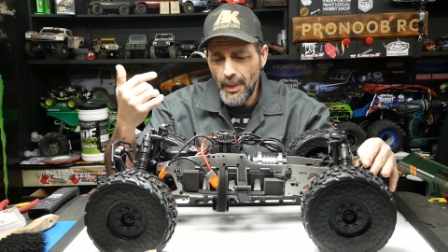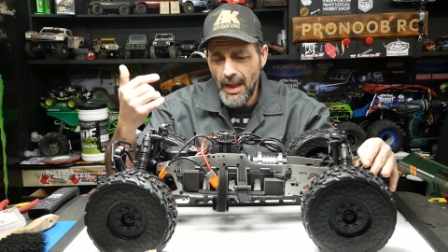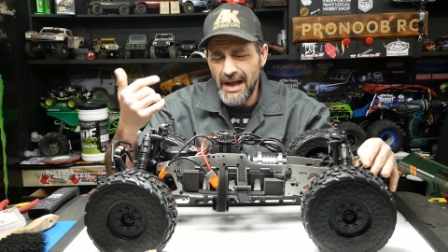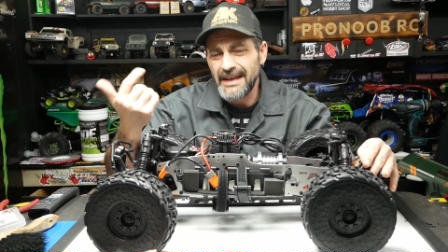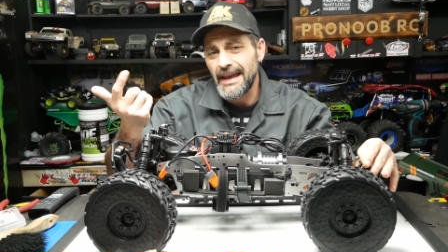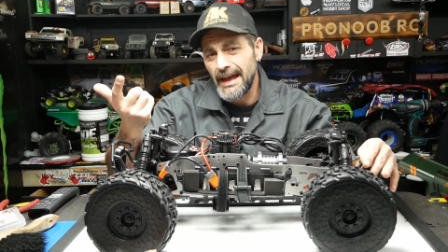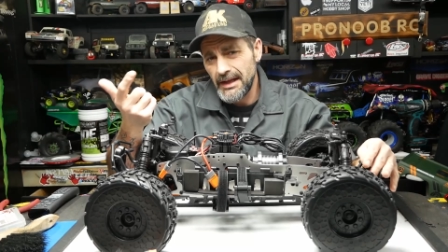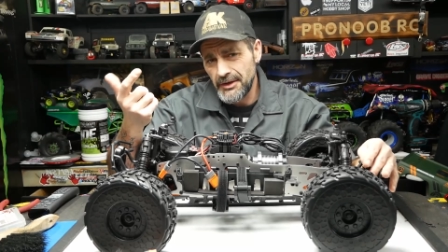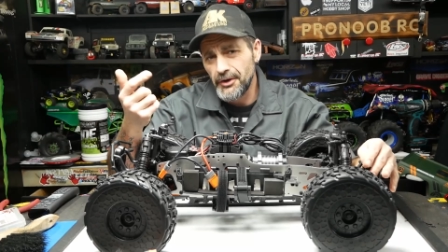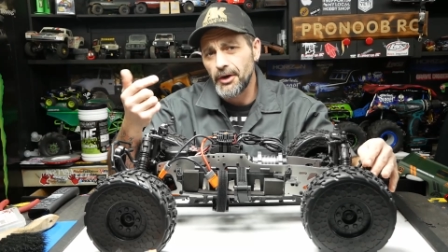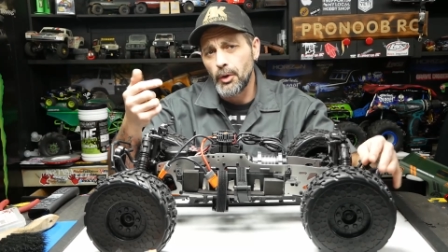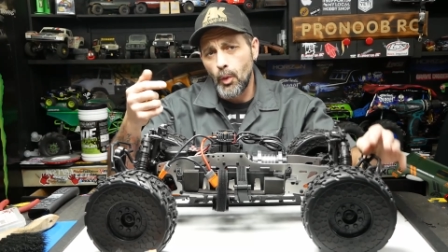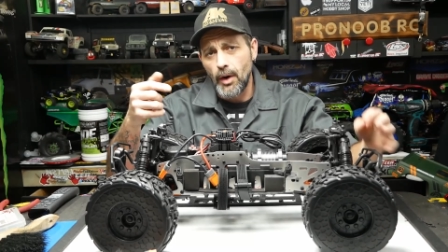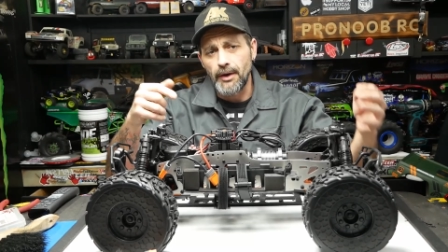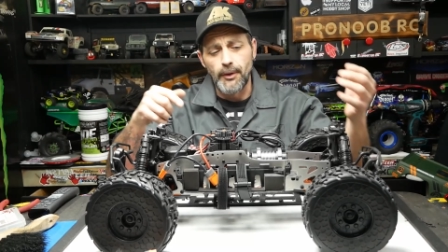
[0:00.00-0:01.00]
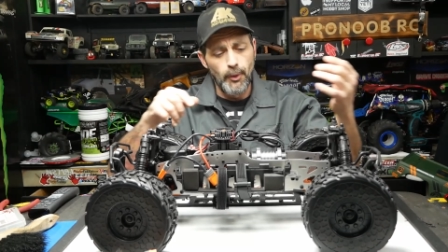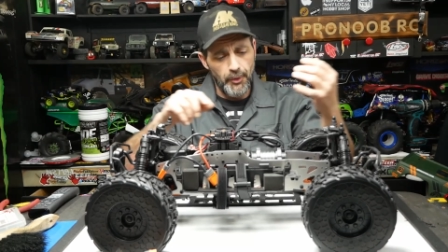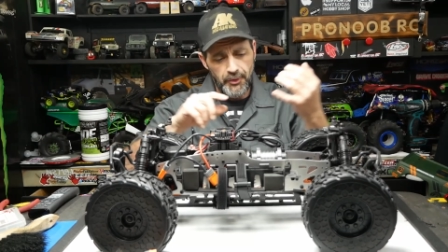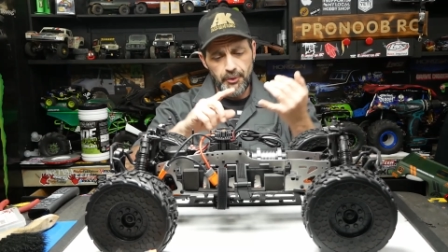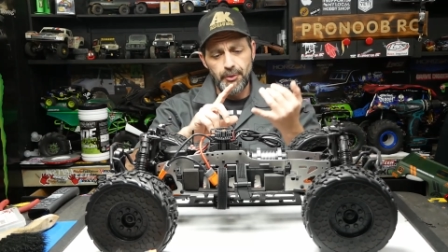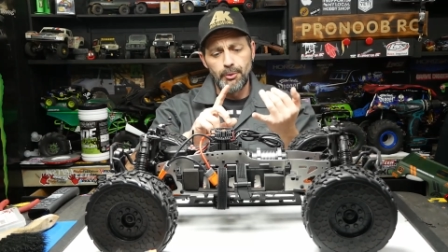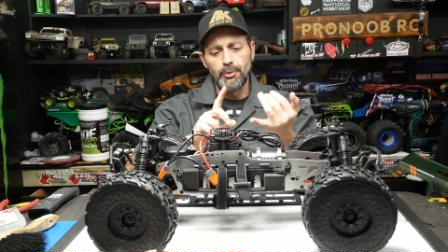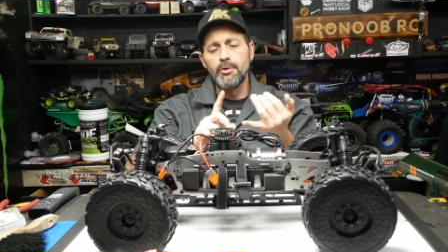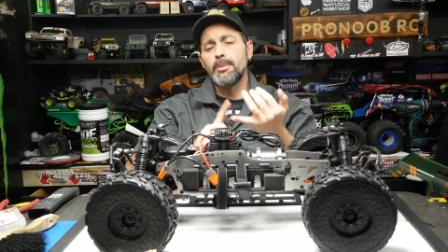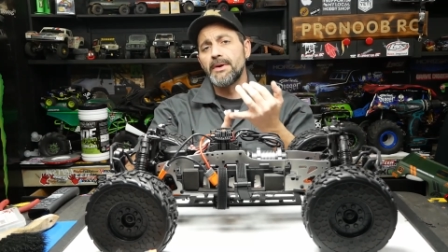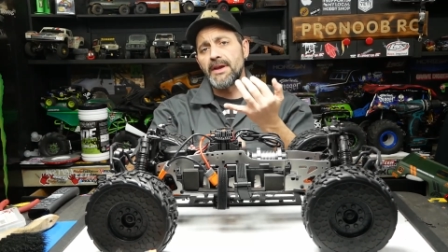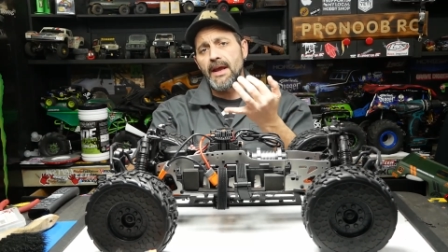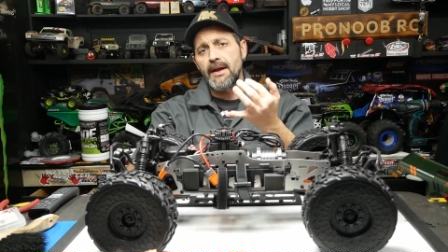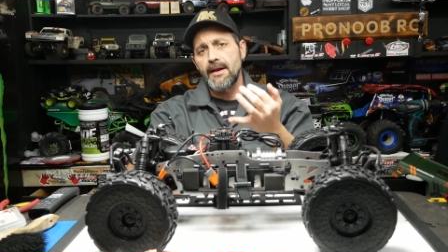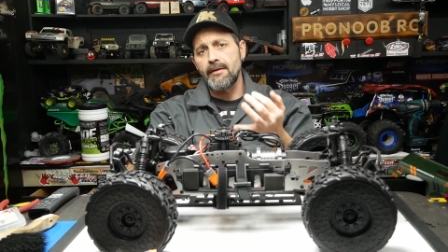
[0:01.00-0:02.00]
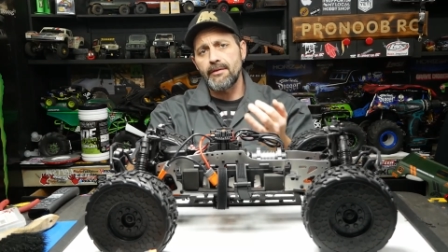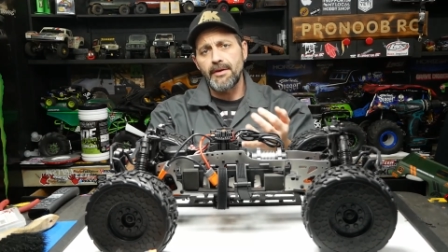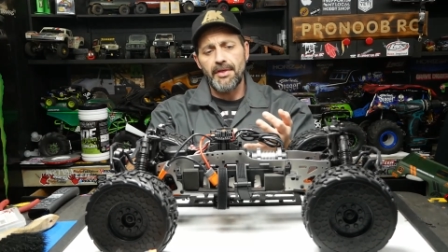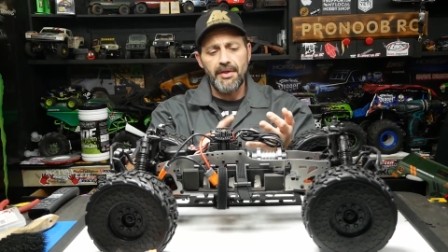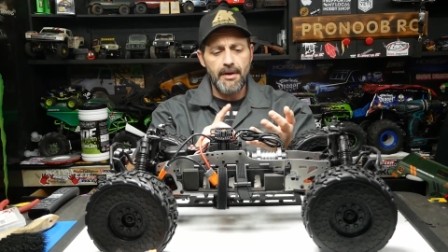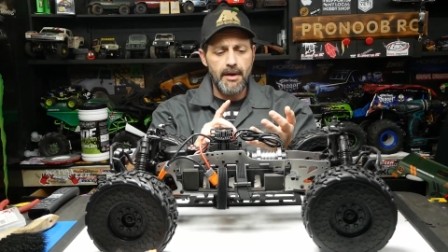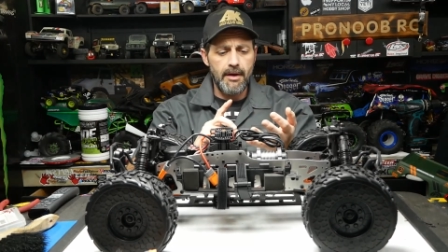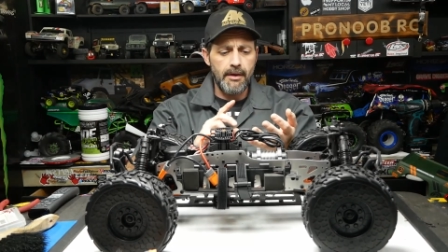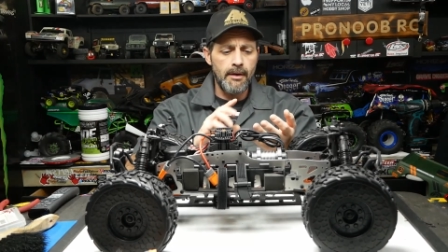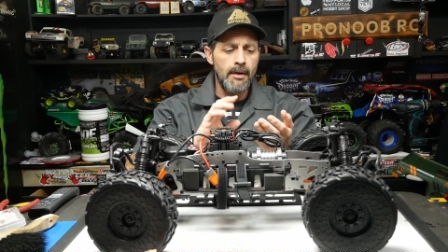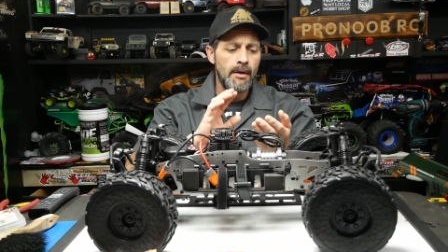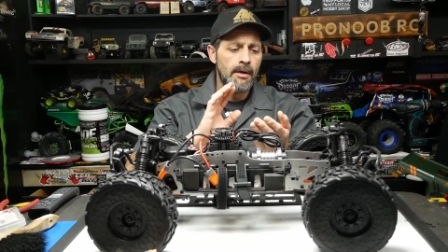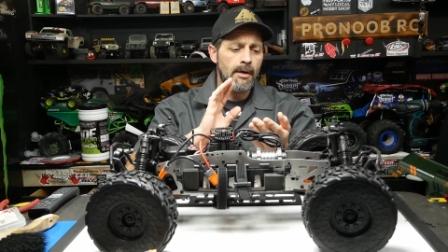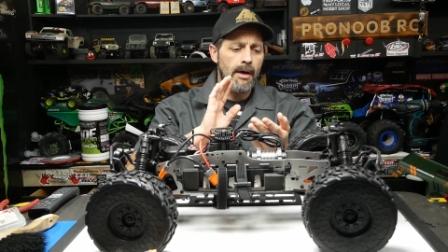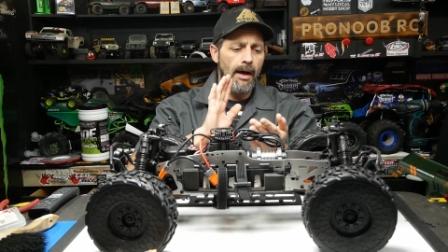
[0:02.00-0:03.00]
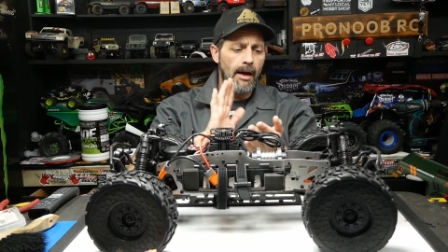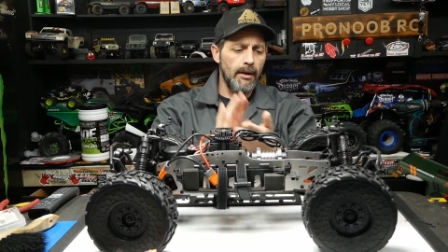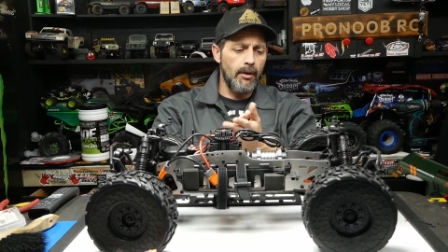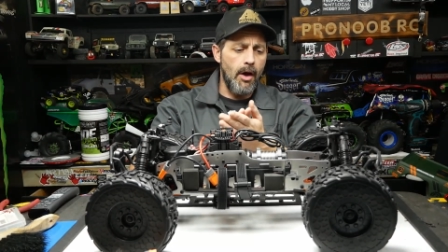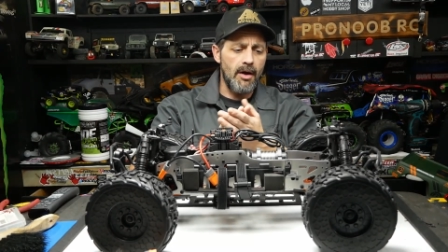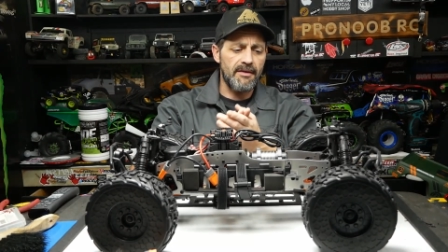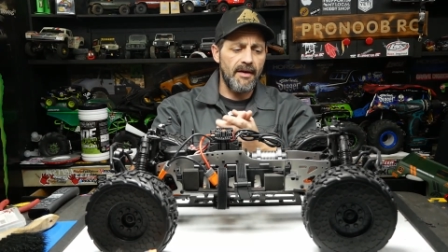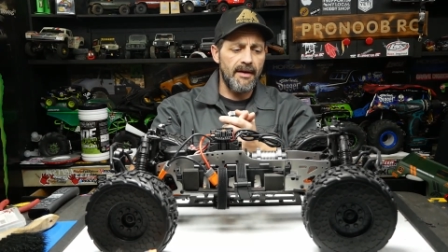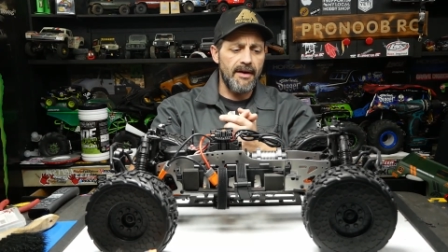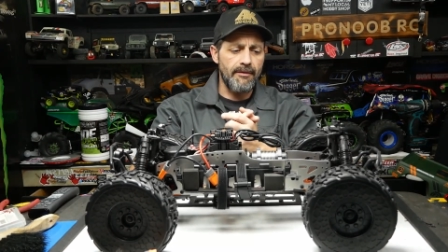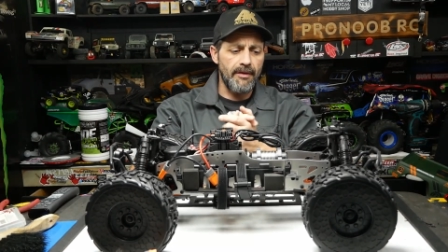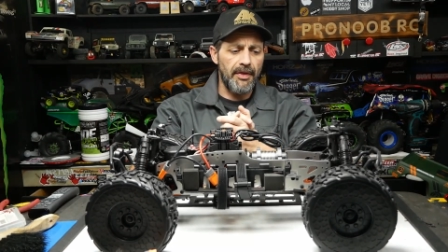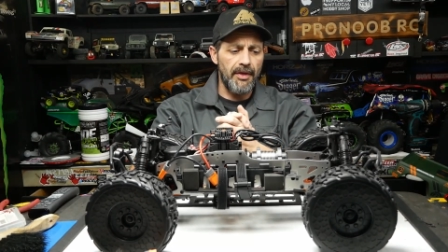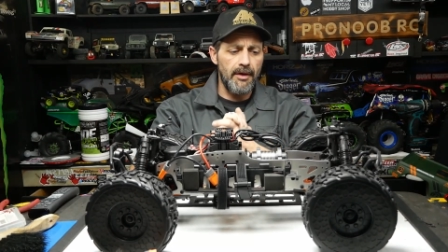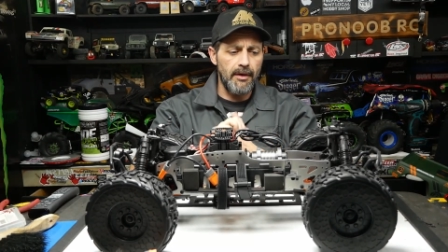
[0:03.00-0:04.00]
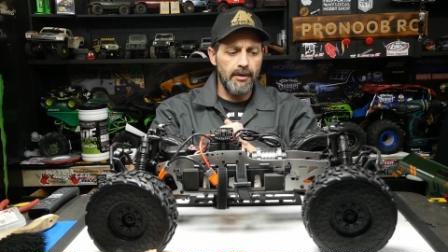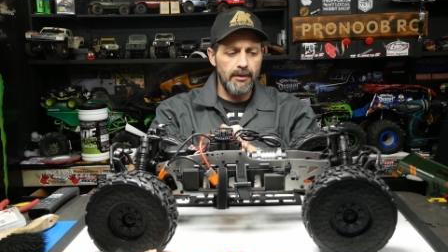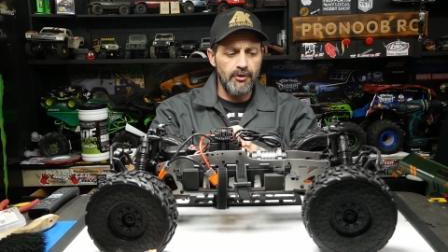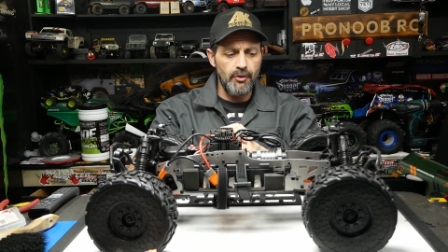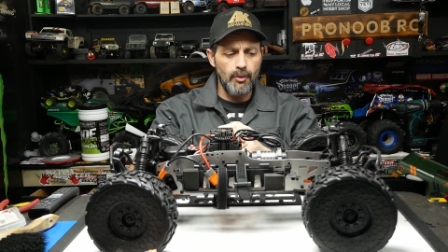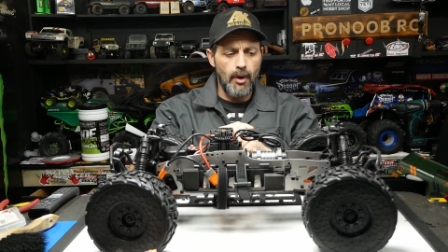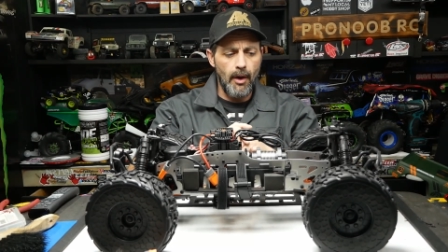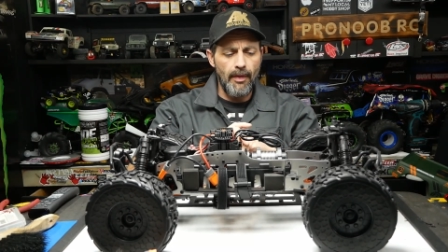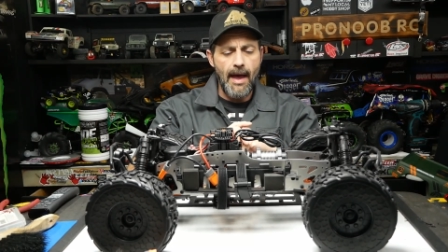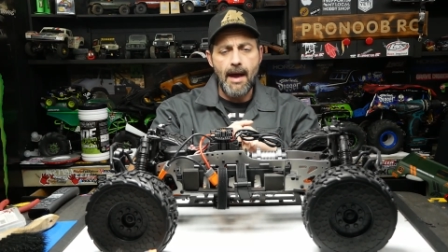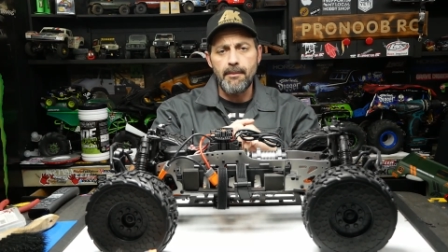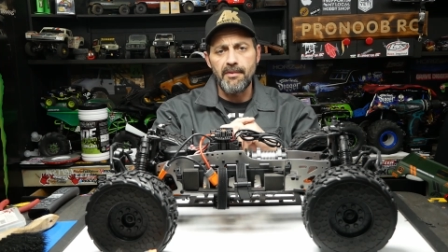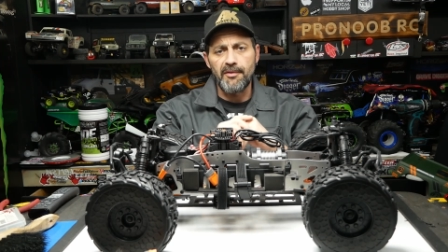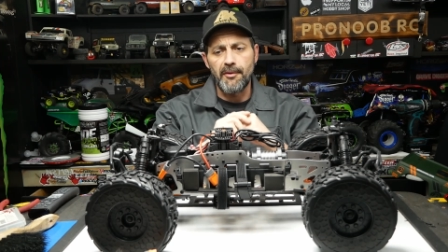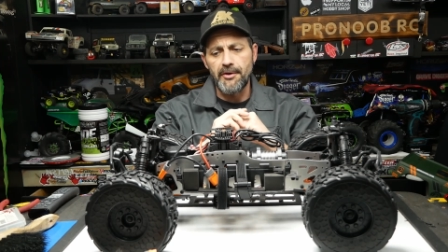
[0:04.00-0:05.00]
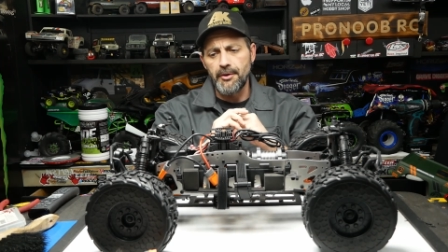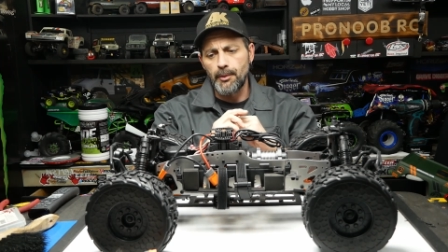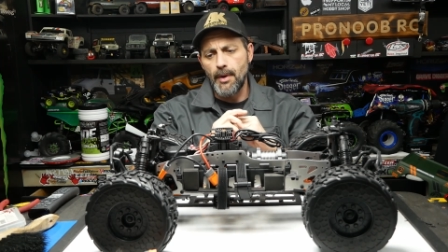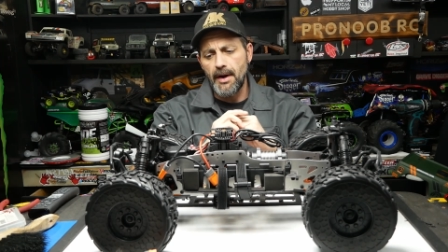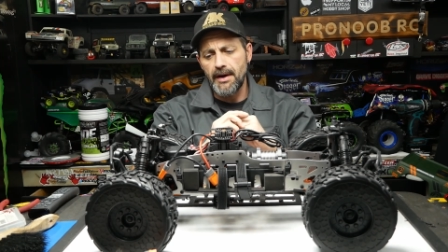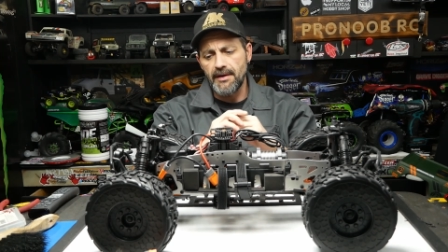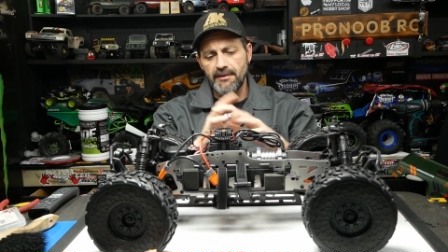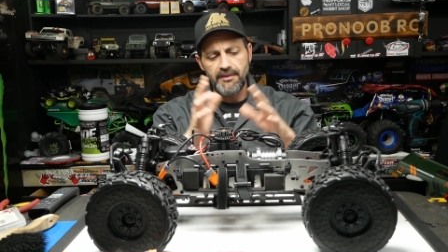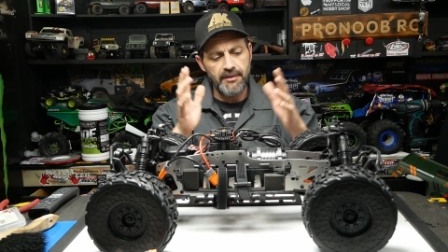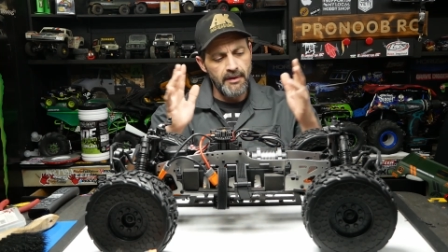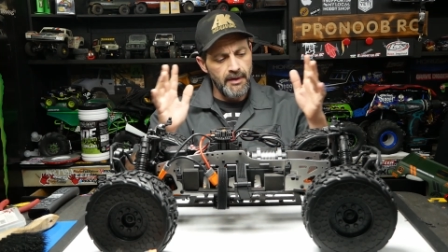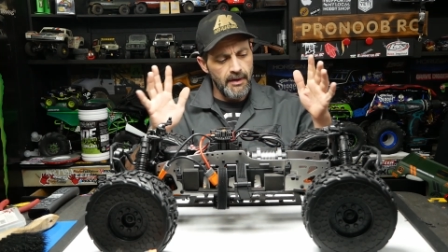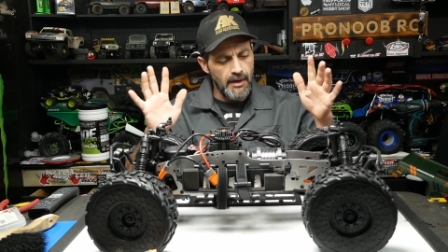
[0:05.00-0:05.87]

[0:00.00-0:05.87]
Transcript: again, you're gonna want to go through, lubricate everything, Loctite everything, do all that before you run it.